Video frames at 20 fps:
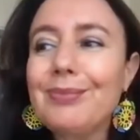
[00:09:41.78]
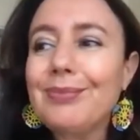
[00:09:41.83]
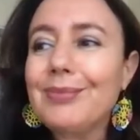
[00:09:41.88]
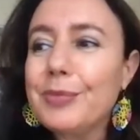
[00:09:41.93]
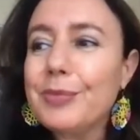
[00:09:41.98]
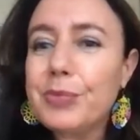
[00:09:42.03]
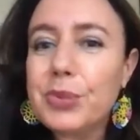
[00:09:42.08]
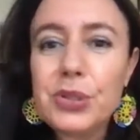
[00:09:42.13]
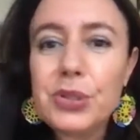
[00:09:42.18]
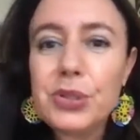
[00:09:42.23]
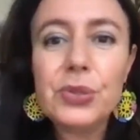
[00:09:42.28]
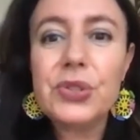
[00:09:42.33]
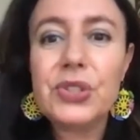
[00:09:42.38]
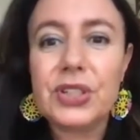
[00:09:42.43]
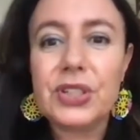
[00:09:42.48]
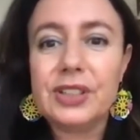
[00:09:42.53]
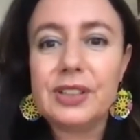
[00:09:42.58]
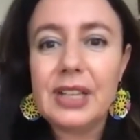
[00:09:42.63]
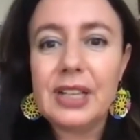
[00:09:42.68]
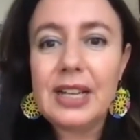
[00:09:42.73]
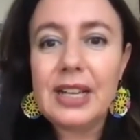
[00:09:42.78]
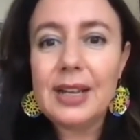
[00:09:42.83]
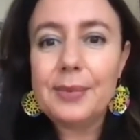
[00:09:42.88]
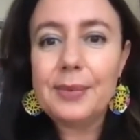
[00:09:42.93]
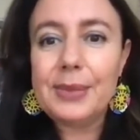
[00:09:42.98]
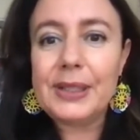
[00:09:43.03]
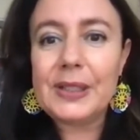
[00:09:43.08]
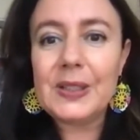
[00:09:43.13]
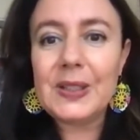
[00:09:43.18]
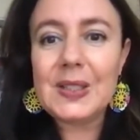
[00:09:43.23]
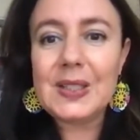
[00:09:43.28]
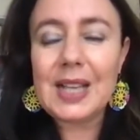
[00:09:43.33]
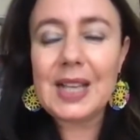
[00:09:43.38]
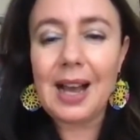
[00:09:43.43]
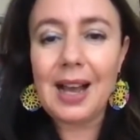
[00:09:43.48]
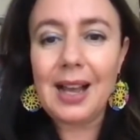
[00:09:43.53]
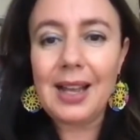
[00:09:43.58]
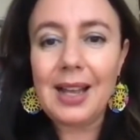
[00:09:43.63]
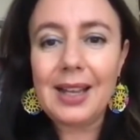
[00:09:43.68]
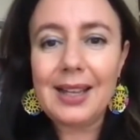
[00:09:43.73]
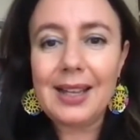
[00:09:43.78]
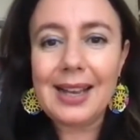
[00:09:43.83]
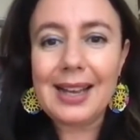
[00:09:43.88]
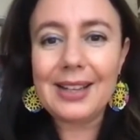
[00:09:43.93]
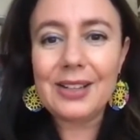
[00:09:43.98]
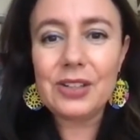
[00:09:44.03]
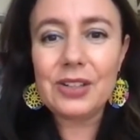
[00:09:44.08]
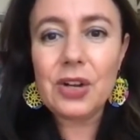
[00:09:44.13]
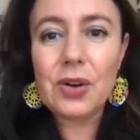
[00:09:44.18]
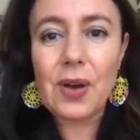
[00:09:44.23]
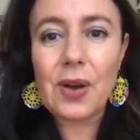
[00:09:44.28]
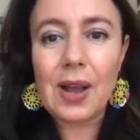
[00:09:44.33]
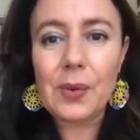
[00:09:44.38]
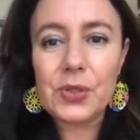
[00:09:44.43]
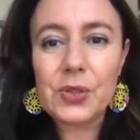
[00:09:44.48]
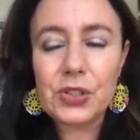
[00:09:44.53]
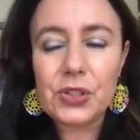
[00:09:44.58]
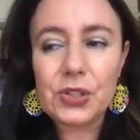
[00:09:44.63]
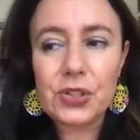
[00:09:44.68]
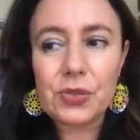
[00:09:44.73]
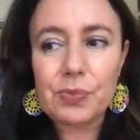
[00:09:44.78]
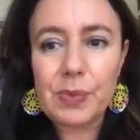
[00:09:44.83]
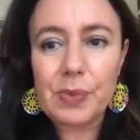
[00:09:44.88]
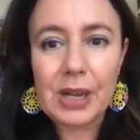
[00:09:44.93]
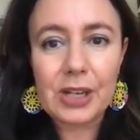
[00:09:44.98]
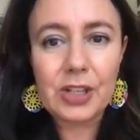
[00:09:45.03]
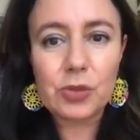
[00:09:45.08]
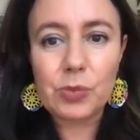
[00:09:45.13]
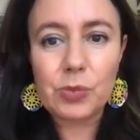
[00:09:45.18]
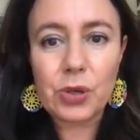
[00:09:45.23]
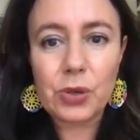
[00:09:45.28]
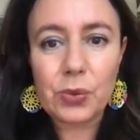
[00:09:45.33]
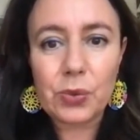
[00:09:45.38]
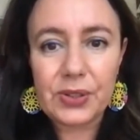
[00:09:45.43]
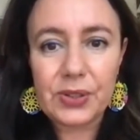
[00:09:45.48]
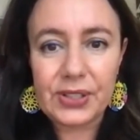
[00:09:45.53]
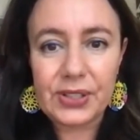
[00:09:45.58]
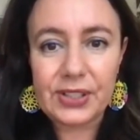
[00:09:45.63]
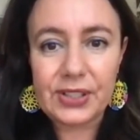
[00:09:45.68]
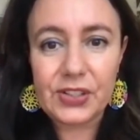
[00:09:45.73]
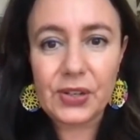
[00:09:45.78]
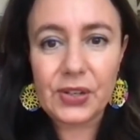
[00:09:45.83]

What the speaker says: produce it, because I don't know, I was just much more with it.